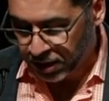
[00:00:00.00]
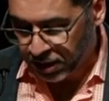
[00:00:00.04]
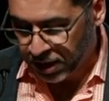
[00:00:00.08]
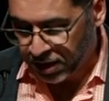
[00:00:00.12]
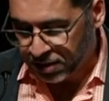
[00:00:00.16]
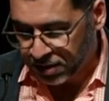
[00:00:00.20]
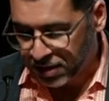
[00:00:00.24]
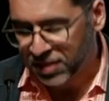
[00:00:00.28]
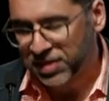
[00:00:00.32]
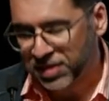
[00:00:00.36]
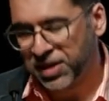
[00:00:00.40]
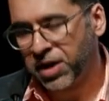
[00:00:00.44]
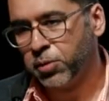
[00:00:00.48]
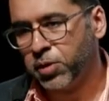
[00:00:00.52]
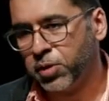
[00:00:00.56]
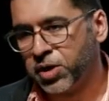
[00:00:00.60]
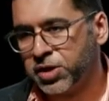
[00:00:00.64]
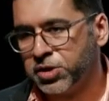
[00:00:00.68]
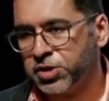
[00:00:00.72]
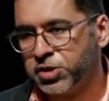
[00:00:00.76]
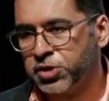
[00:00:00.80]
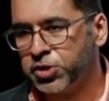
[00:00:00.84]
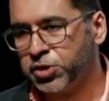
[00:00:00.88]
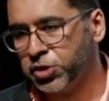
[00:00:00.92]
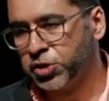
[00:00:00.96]
That they were
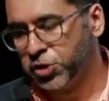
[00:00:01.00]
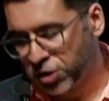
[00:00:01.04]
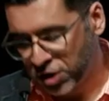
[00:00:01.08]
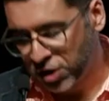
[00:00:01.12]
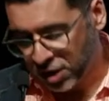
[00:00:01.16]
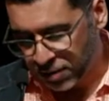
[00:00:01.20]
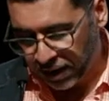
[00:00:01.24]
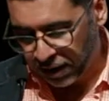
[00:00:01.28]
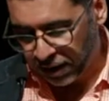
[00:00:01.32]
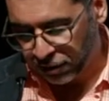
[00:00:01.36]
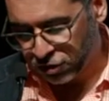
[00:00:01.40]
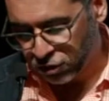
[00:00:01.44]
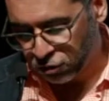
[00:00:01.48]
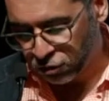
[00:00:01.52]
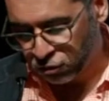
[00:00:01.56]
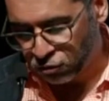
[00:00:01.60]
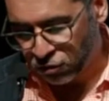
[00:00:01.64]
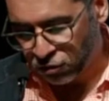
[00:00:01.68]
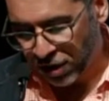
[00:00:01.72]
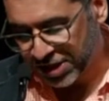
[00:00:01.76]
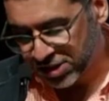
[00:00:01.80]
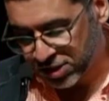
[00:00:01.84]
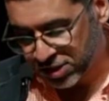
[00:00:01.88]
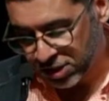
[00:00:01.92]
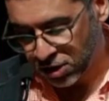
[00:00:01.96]
concerned about the
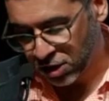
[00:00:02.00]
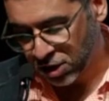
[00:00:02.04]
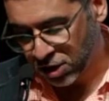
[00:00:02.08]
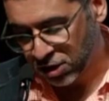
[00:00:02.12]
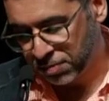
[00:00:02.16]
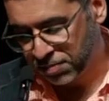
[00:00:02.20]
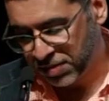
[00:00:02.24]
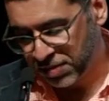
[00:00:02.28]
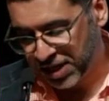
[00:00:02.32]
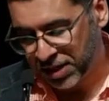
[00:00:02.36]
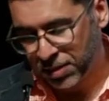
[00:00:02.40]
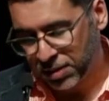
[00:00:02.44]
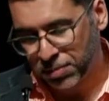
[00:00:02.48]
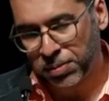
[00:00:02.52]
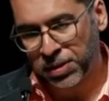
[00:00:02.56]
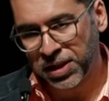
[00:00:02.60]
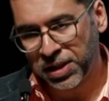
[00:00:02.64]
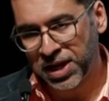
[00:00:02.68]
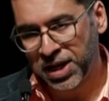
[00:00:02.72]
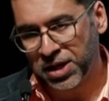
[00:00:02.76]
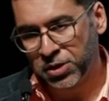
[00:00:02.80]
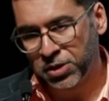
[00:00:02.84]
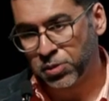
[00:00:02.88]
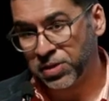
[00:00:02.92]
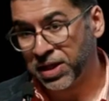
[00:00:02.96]
race card being
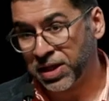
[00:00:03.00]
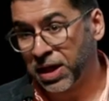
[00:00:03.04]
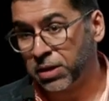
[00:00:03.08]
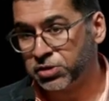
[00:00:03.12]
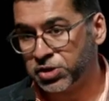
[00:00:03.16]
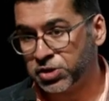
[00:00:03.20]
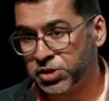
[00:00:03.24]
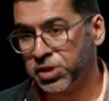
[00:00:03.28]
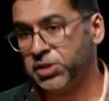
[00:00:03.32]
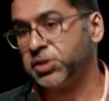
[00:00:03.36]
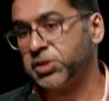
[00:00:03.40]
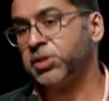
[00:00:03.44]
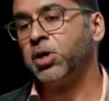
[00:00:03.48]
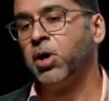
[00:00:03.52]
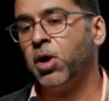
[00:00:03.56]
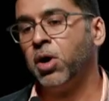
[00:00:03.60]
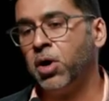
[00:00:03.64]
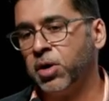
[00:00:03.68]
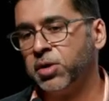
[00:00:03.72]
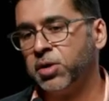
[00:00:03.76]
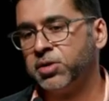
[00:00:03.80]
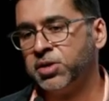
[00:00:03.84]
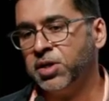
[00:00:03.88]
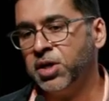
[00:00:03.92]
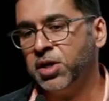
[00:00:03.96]
played without just
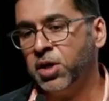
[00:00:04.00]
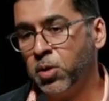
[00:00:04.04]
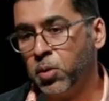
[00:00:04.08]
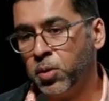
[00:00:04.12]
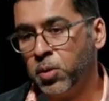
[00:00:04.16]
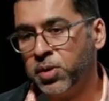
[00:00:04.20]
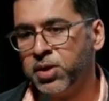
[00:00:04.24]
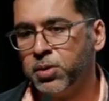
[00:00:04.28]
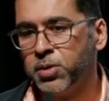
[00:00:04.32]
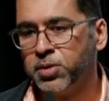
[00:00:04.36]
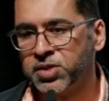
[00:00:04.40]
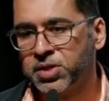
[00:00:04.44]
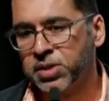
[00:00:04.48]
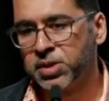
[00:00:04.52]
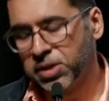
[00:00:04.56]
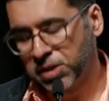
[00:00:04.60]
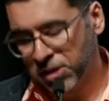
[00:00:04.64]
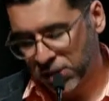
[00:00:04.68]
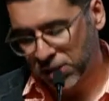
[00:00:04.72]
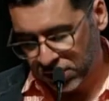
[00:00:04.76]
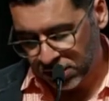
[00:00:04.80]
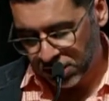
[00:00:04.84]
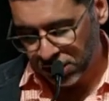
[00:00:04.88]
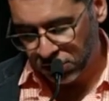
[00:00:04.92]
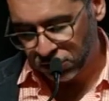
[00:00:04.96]
cause when there was
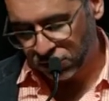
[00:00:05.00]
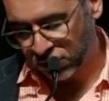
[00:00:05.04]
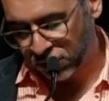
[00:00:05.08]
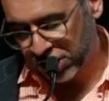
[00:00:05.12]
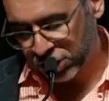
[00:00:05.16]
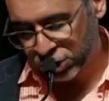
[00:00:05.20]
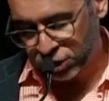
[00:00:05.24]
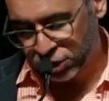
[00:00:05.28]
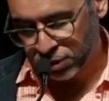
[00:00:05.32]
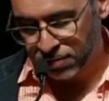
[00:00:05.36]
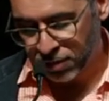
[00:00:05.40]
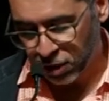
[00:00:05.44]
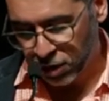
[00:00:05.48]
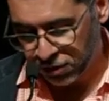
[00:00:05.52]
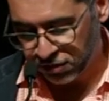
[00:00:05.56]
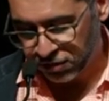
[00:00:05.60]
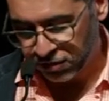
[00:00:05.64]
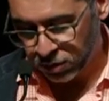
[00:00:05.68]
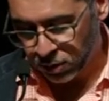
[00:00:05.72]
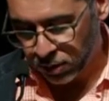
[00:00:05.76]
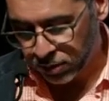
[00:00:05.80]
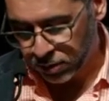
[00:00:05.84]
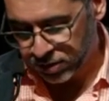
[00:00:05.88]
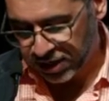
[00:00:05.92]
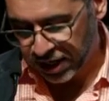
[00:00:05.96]
clearly a racial motive to
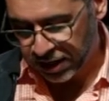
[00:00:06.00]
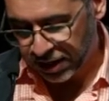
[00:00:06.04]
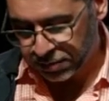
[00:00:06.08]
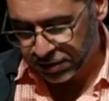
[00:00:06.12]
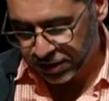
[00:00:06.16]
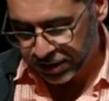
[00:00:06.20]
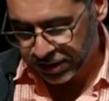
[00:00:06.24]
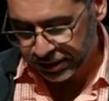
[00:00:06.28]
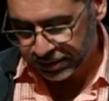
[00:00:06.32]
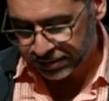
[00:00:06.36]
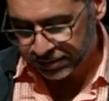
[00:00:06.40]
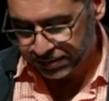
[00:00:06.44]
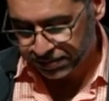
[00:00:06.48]
what was happening.